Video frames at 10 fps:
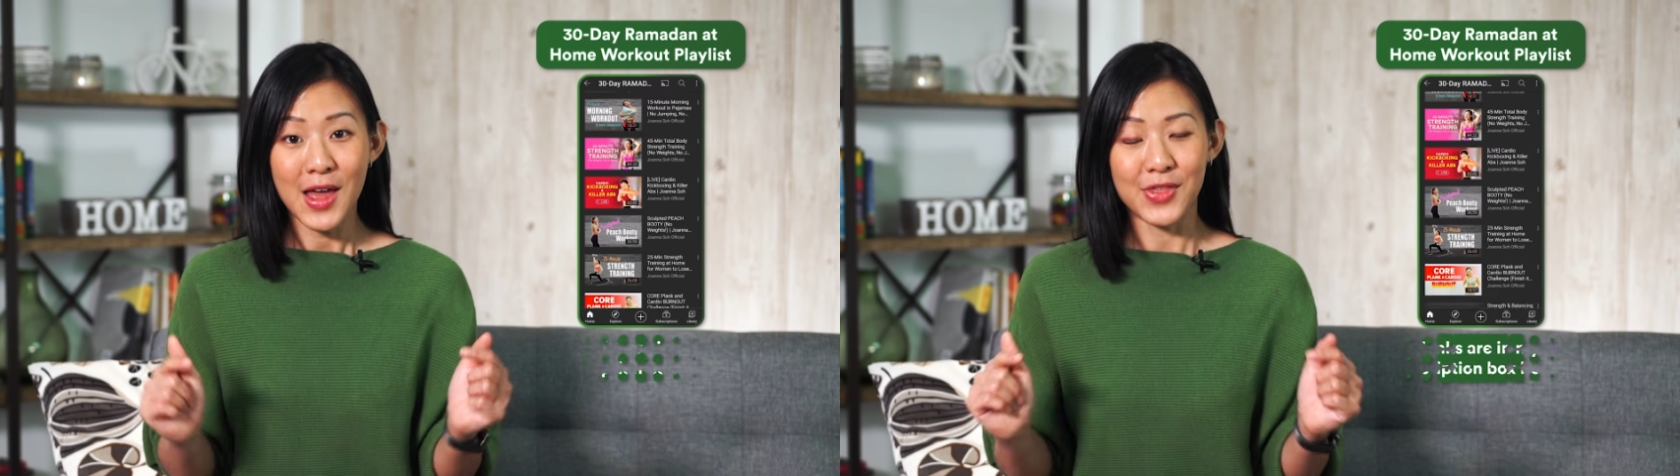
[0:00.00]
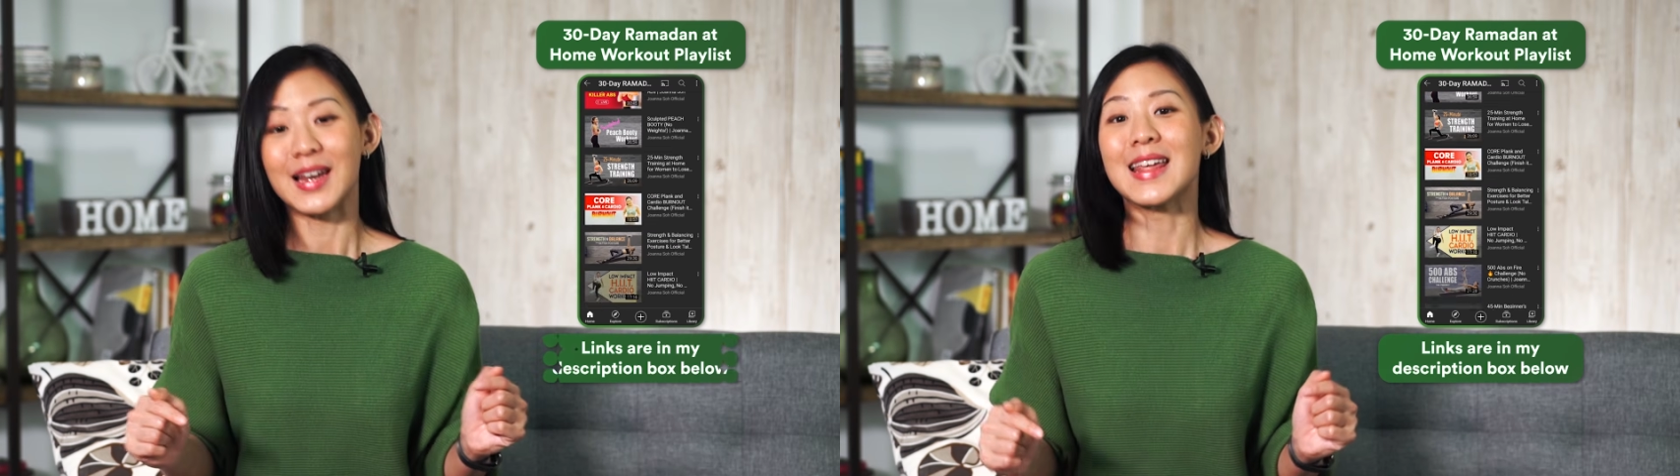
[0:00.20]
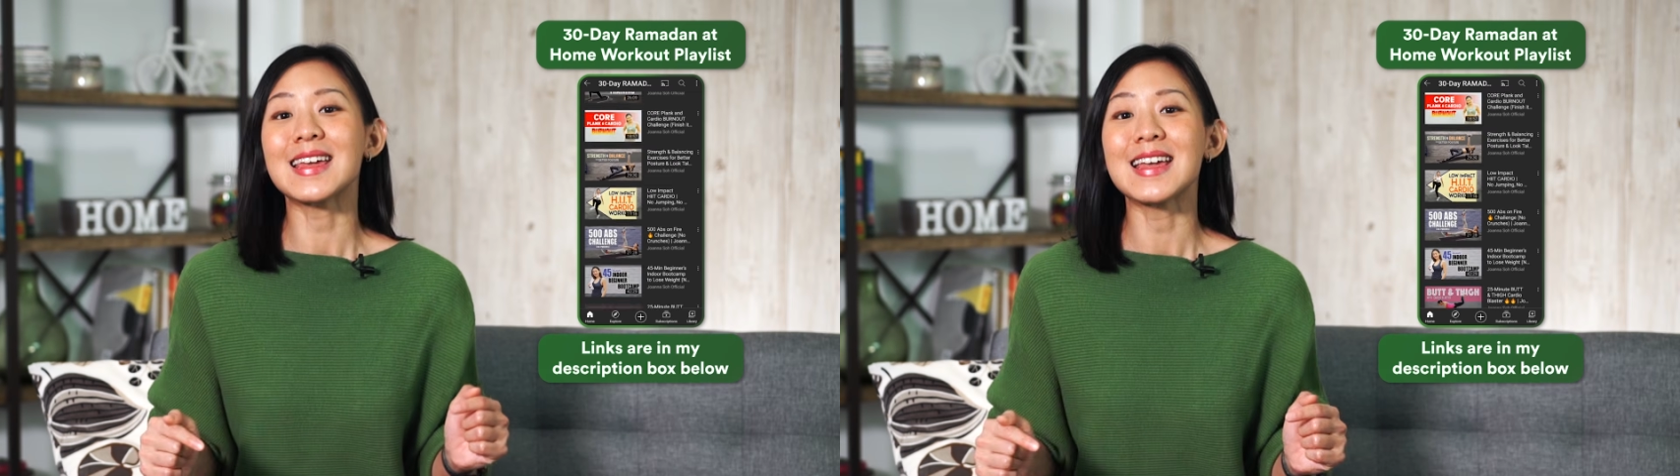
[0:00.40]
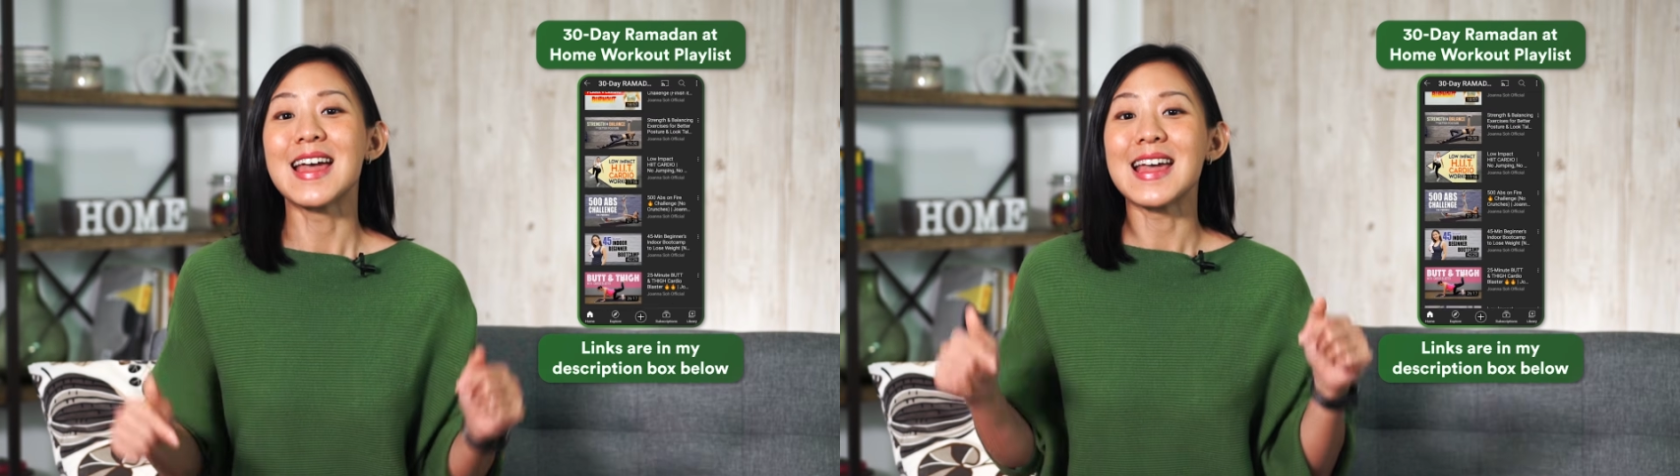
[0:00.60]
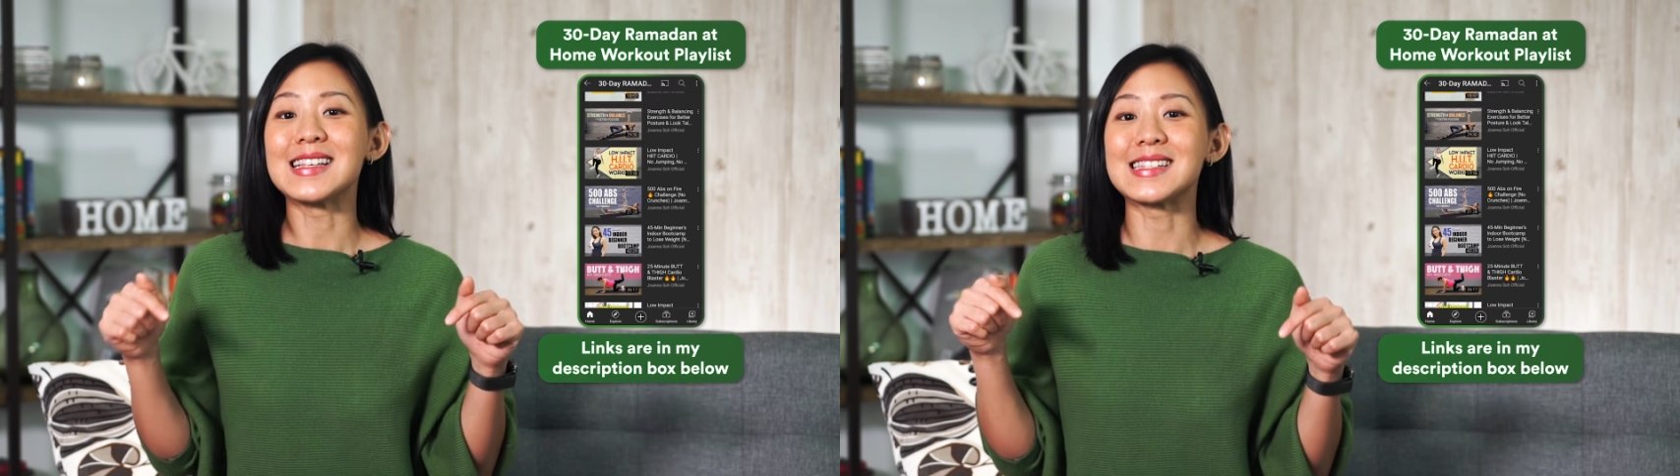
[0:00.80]
The link
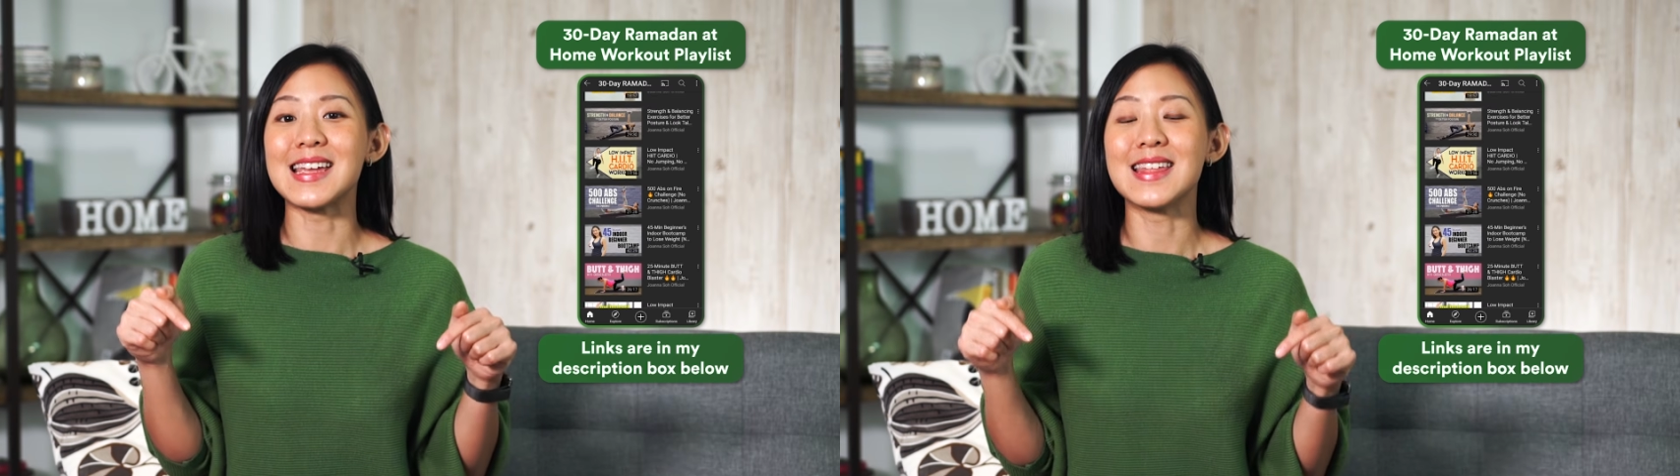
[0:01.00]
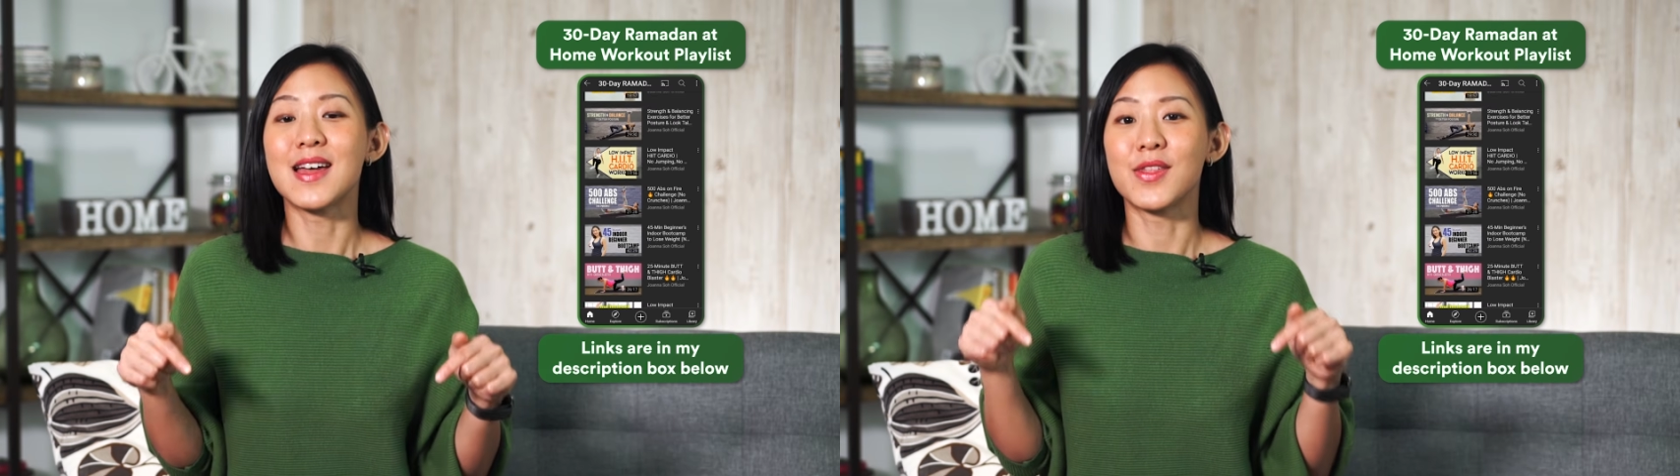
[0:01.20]
is in